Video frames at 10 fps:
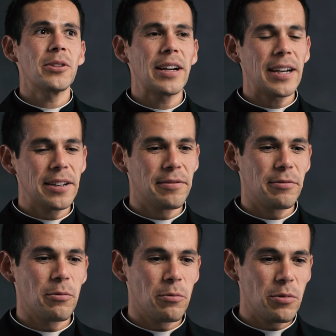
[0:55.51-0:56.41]
I kind
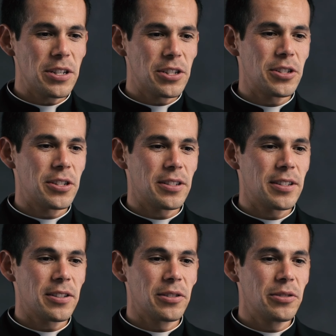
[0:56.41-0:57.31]
of reached
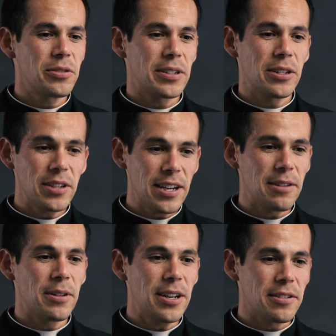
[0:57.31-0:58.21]
the conclusion, like, okay,
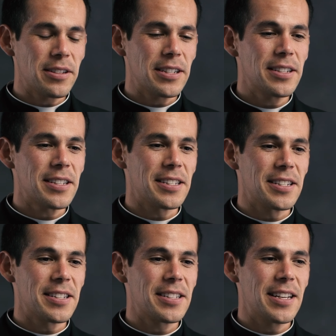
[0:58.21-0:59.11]
wow, he does
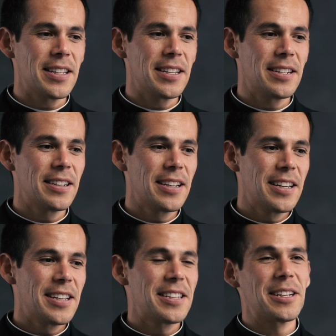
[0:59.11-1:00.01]
exist. And then,
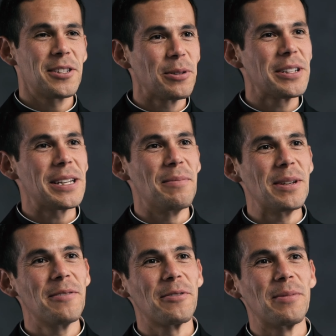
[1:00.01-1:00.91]
like, so what does that
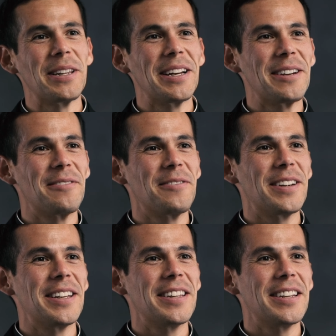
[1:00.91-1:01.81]
mean for my life?
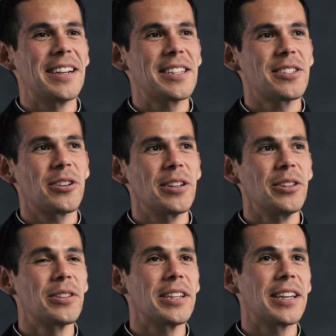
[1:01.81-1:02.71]
And then I started
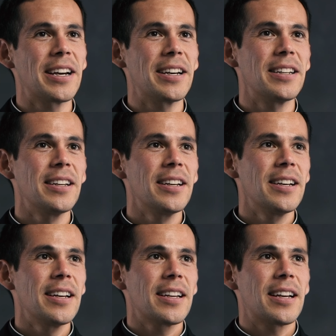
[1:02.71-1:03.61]
looking at
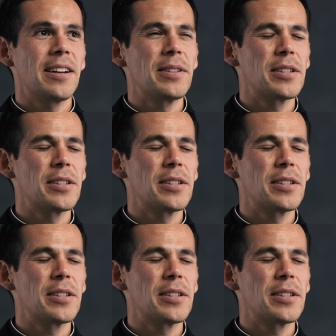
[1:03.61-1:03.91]
kind of